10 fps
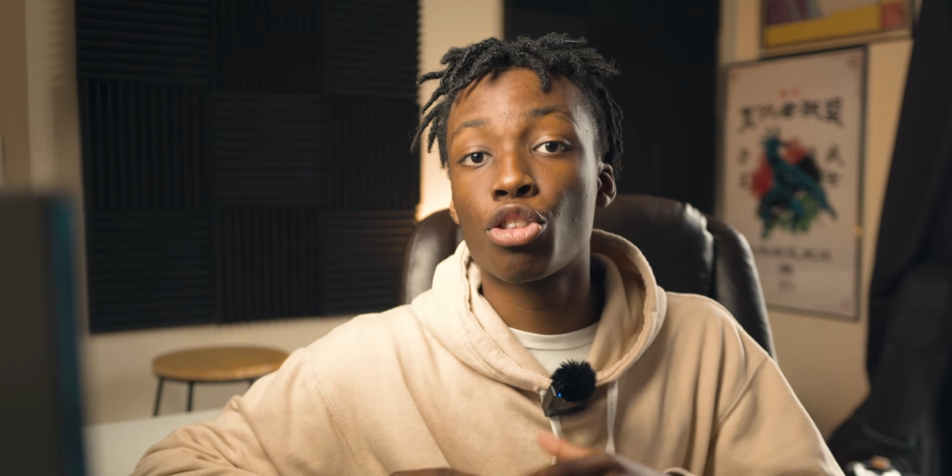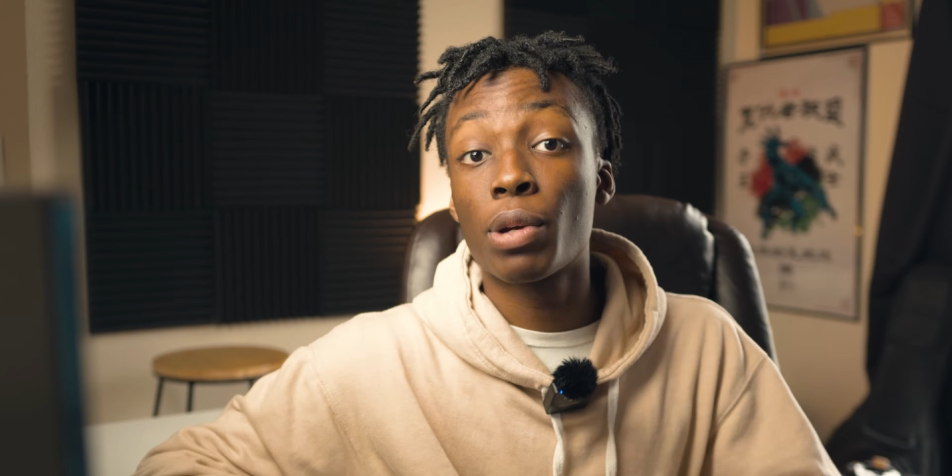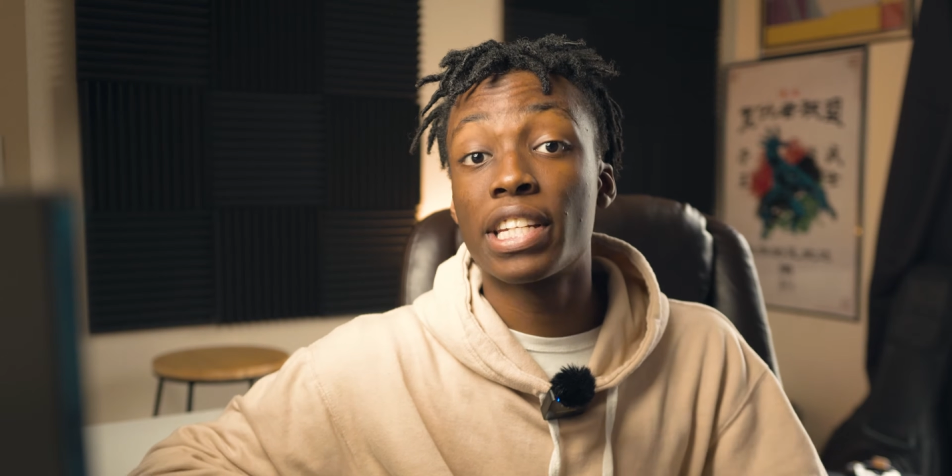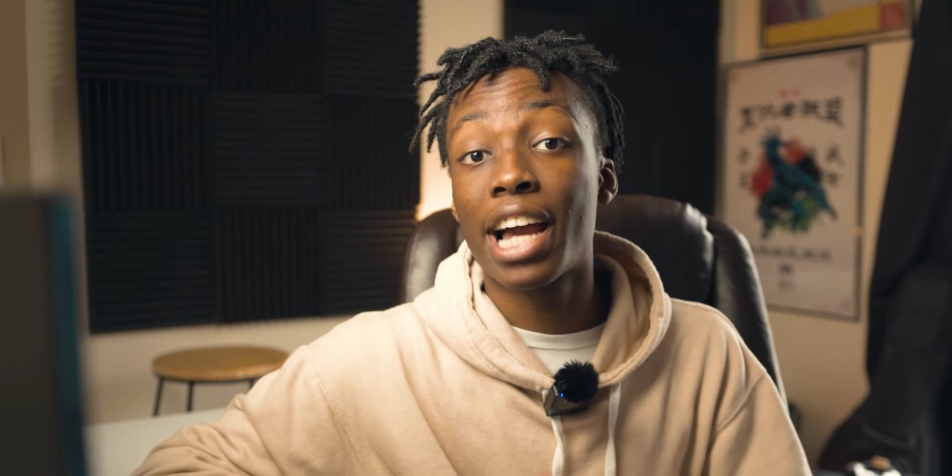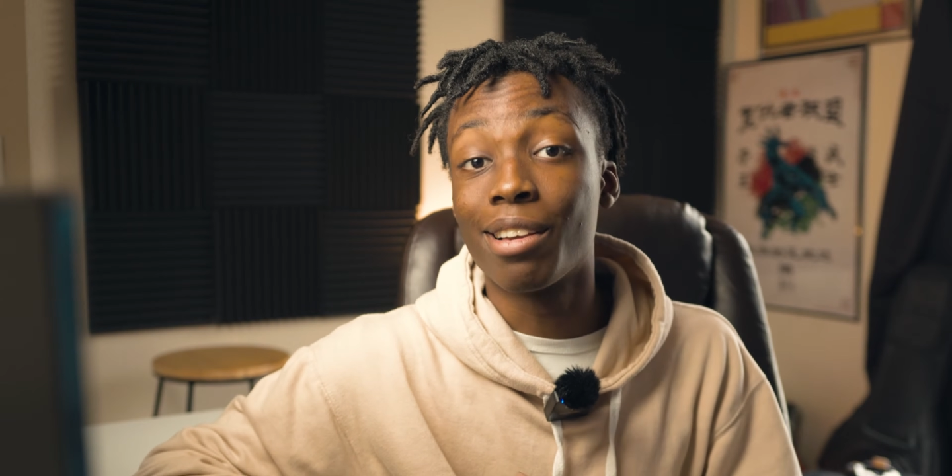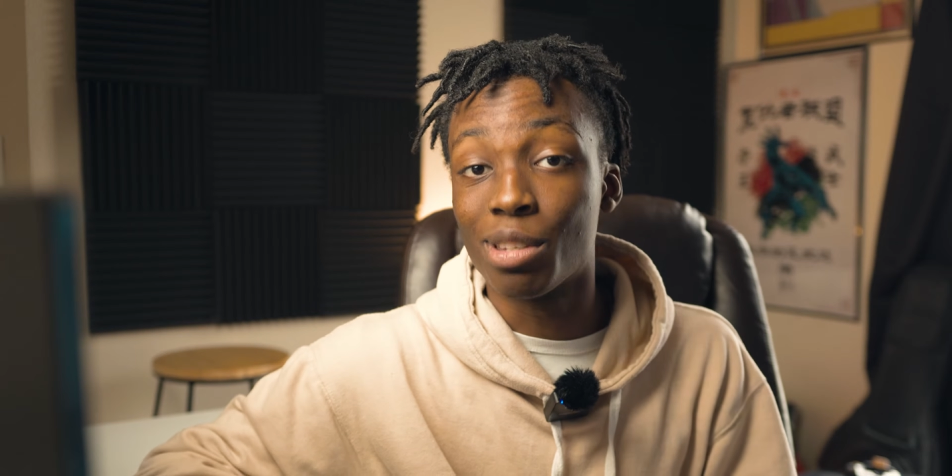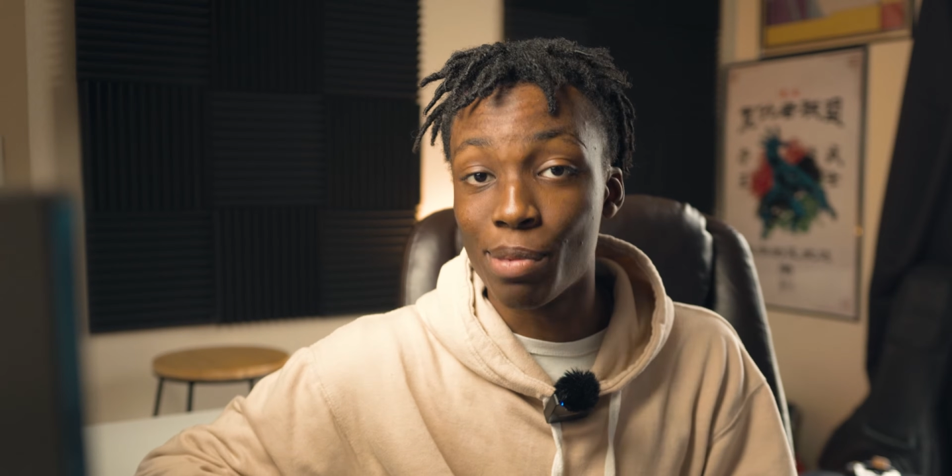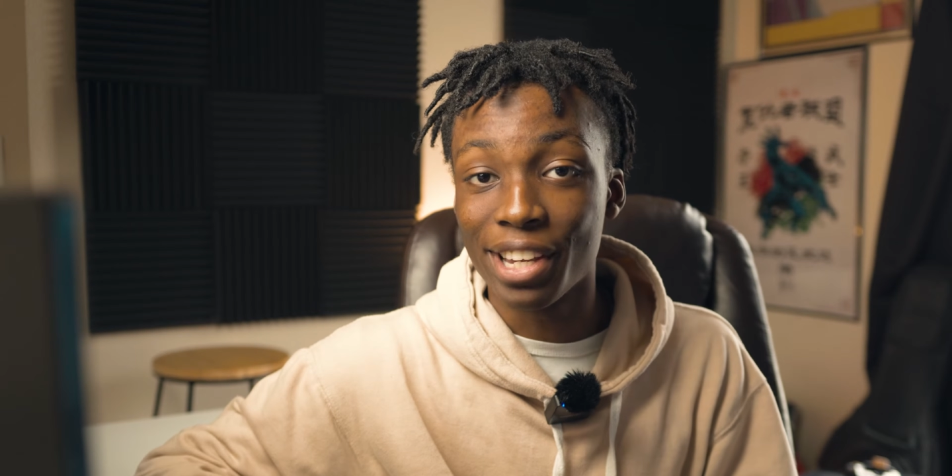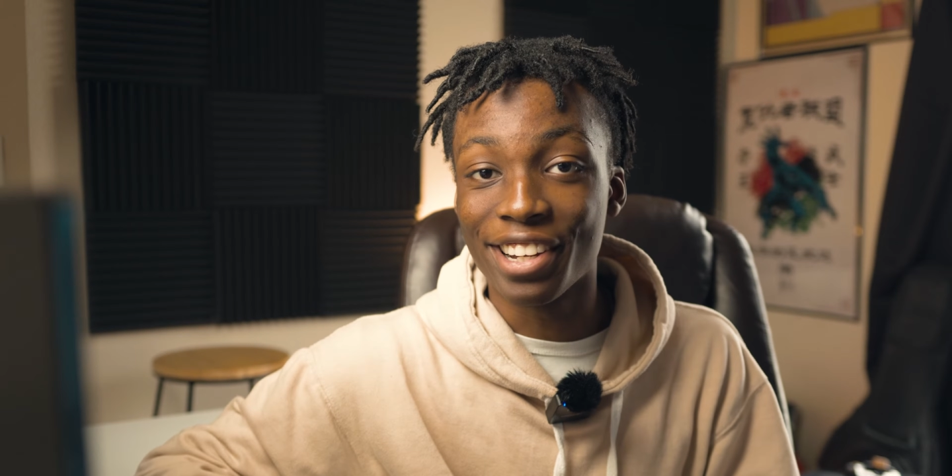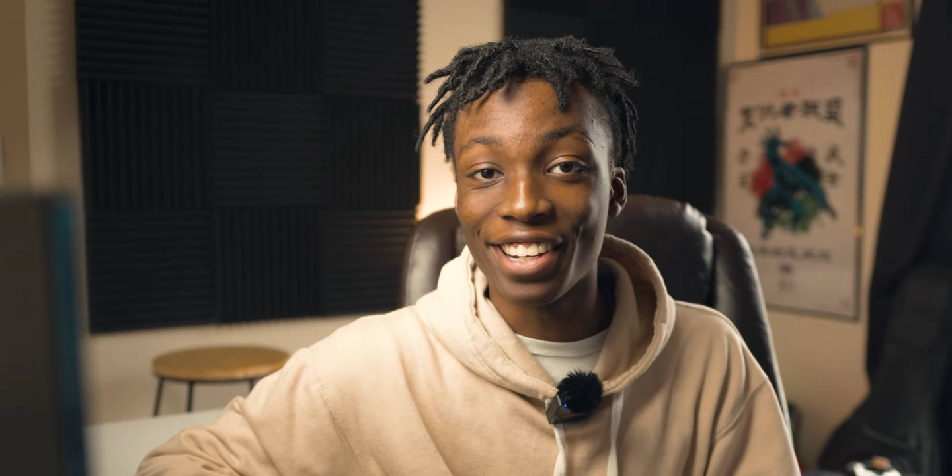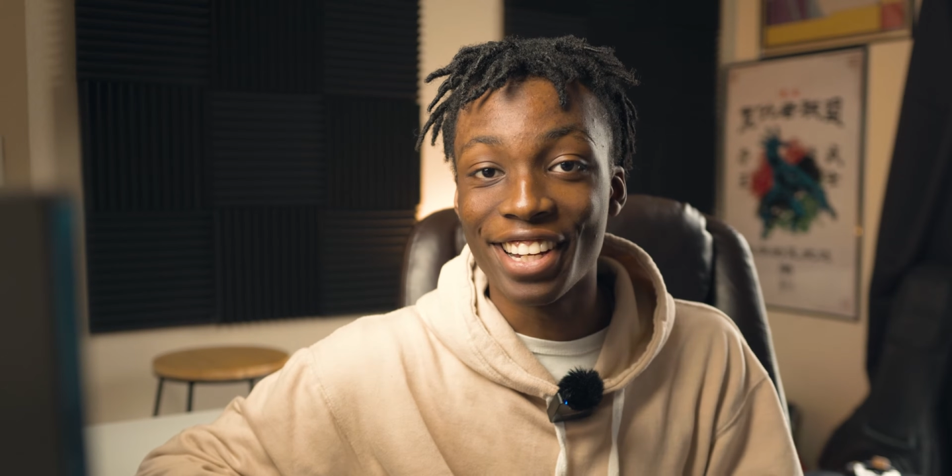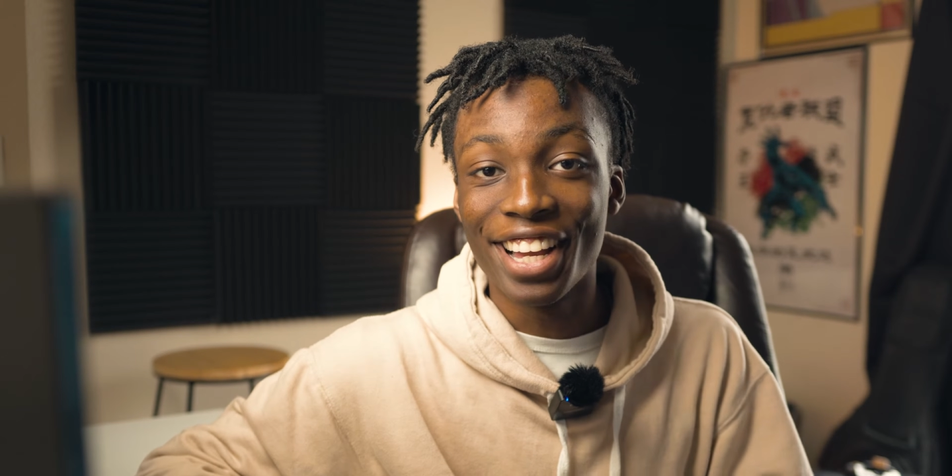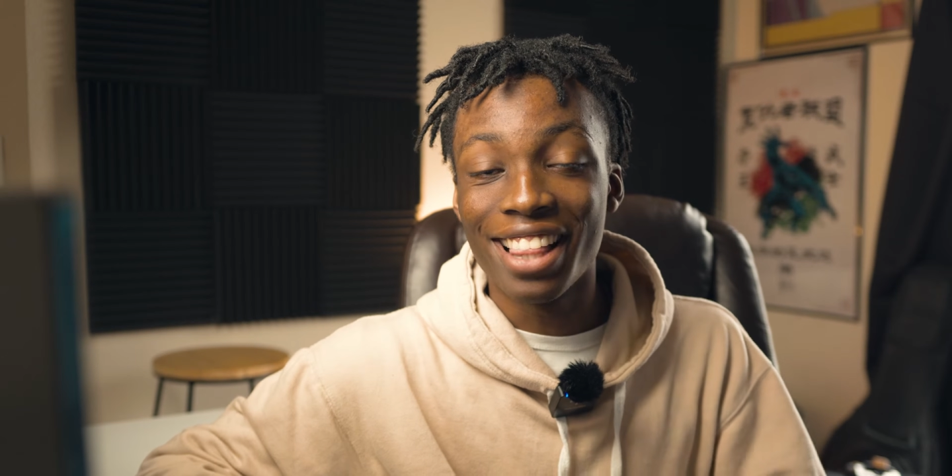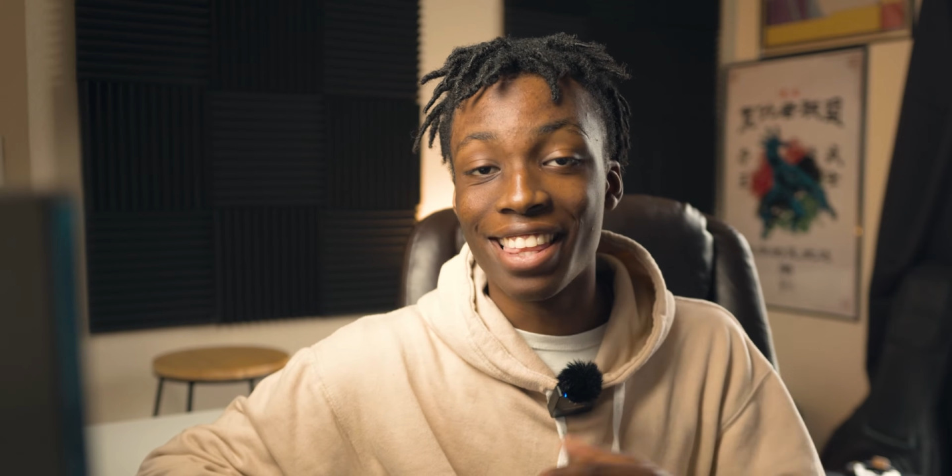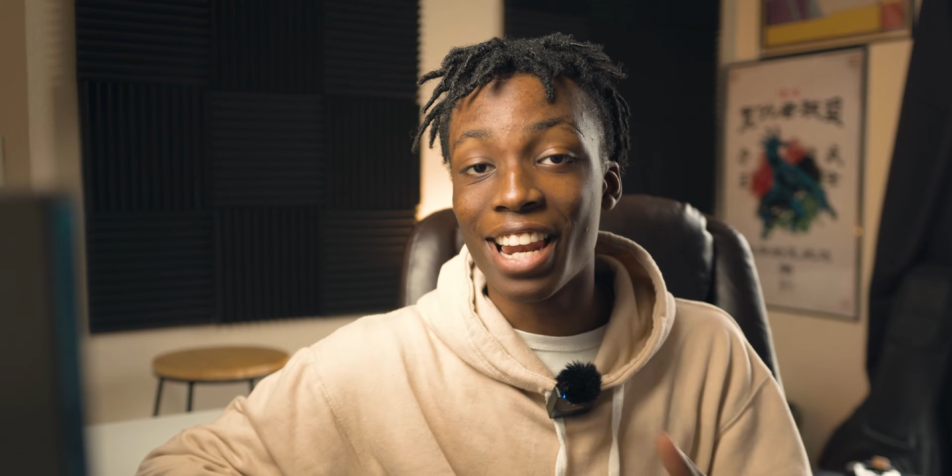3 times bigger
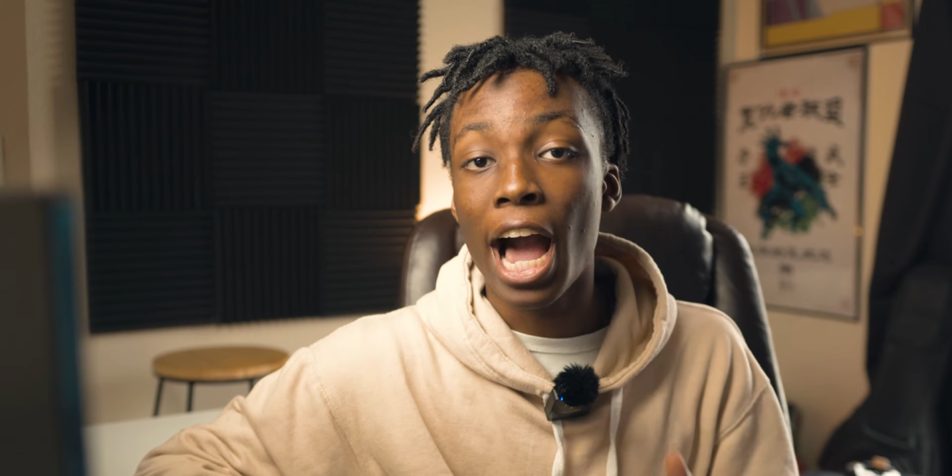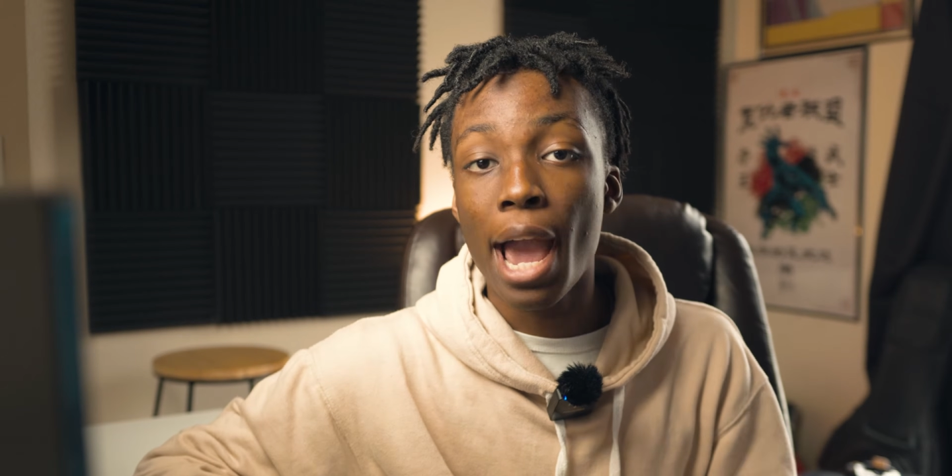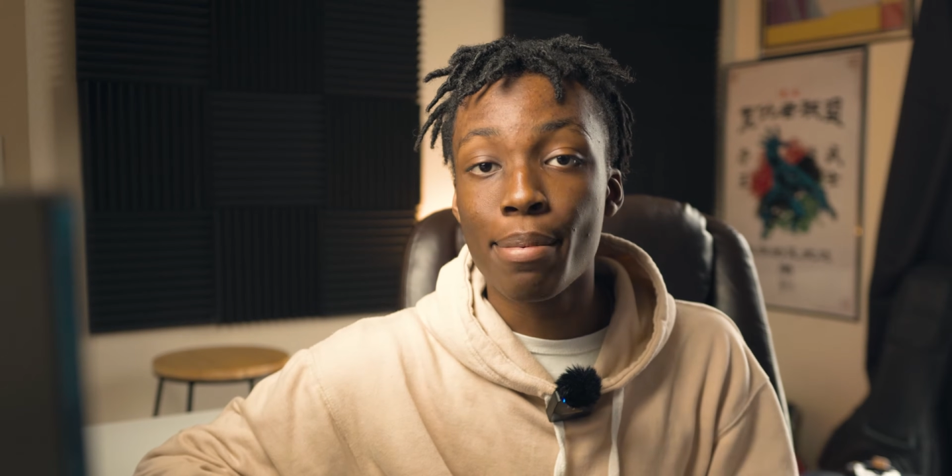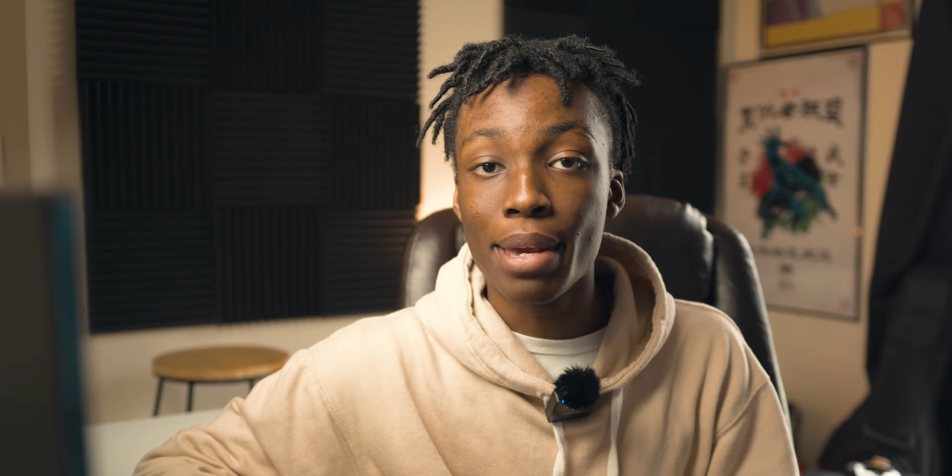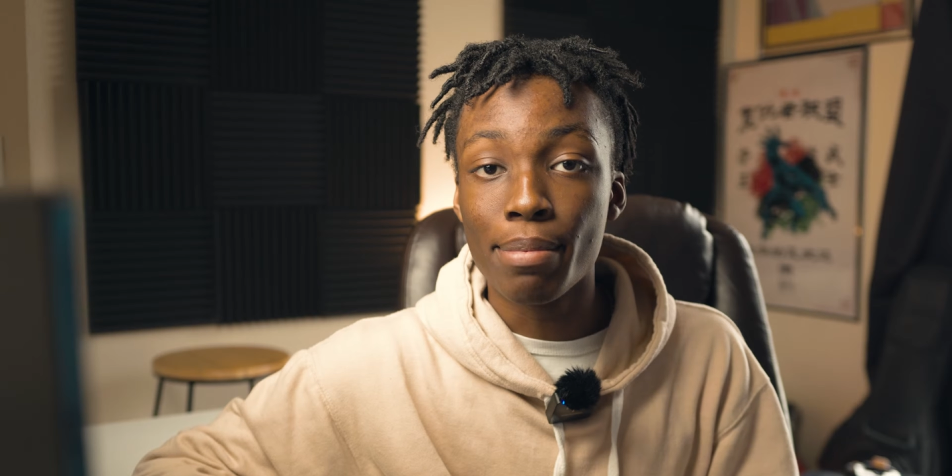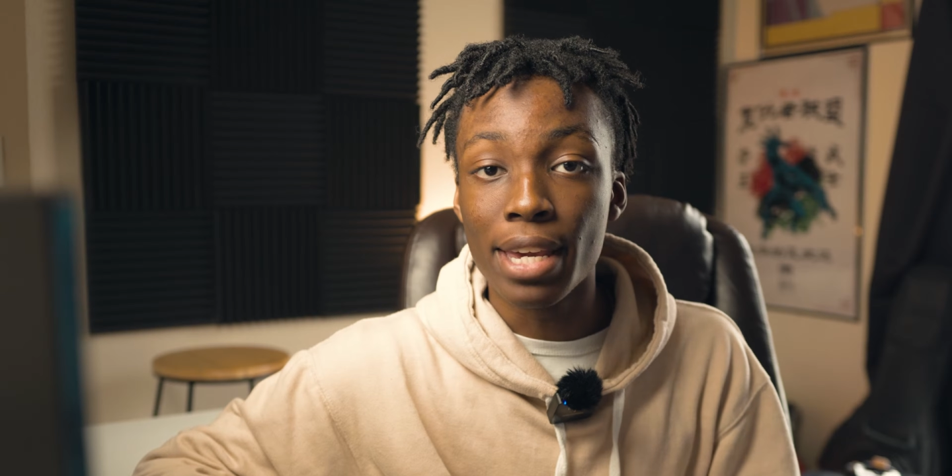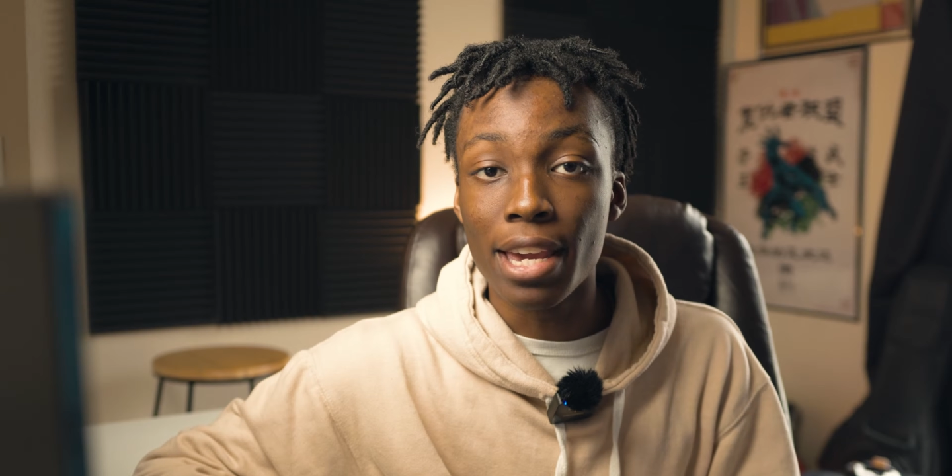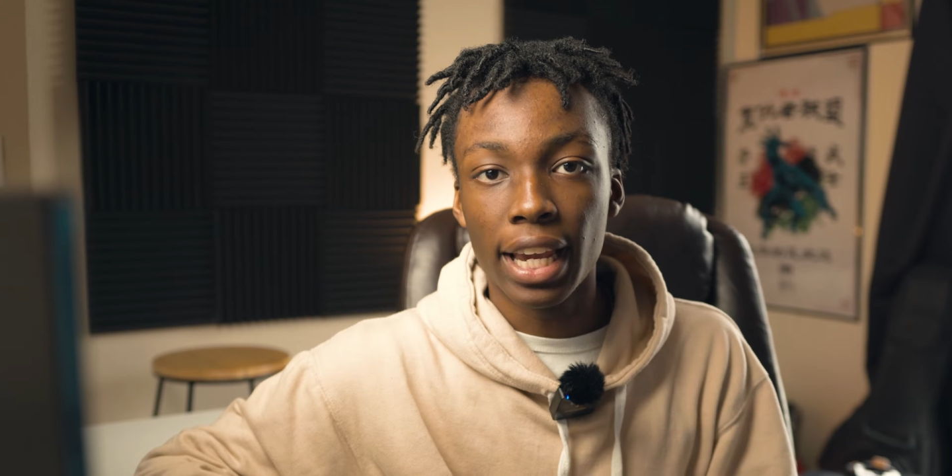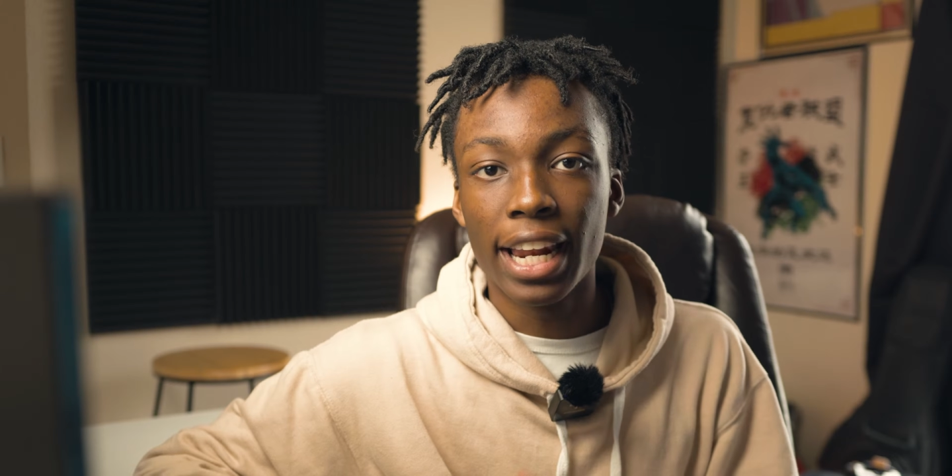than IPB.